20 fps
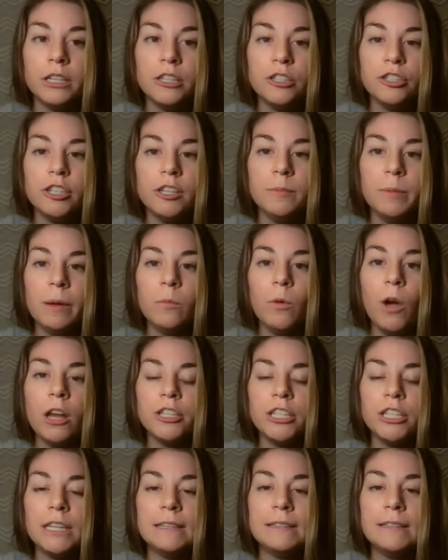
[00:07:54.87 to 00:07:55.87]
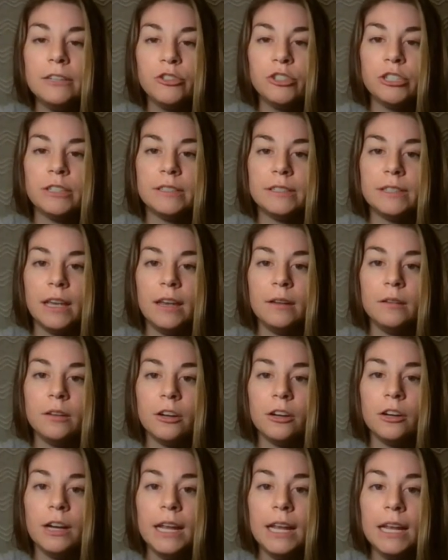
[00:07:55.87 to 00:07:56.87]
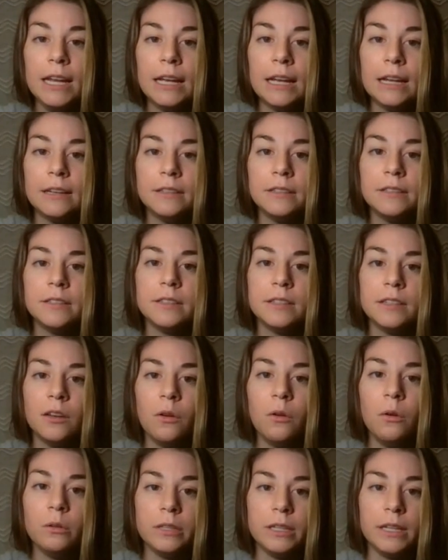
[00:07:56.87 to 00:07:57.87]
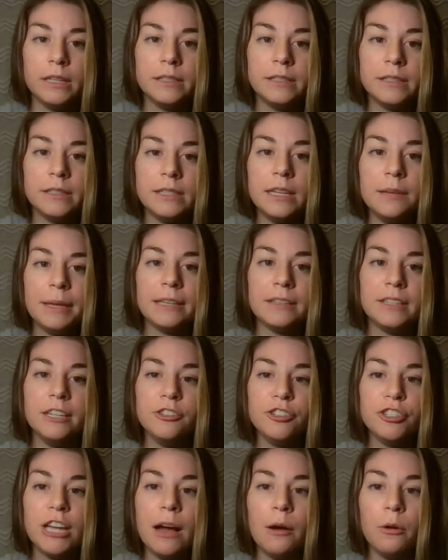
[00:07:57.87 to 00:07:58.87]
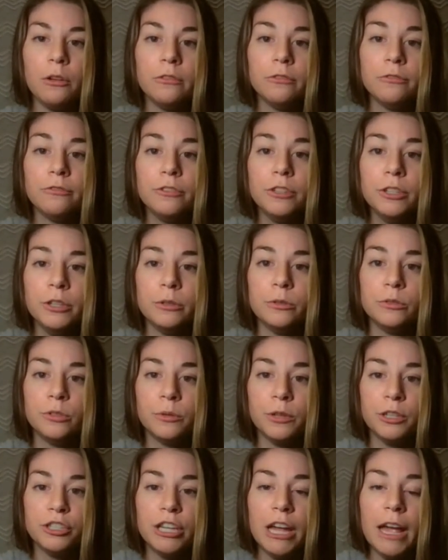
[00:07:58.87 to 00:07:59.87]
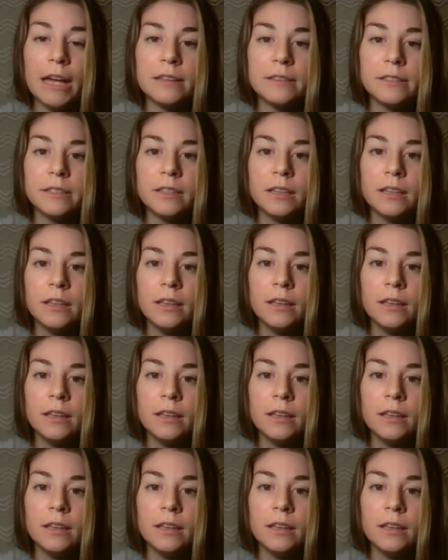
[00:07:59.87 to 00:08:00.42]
She'd been washing dishes, and her hand, still holding a steaming dish towel, flew to her chest.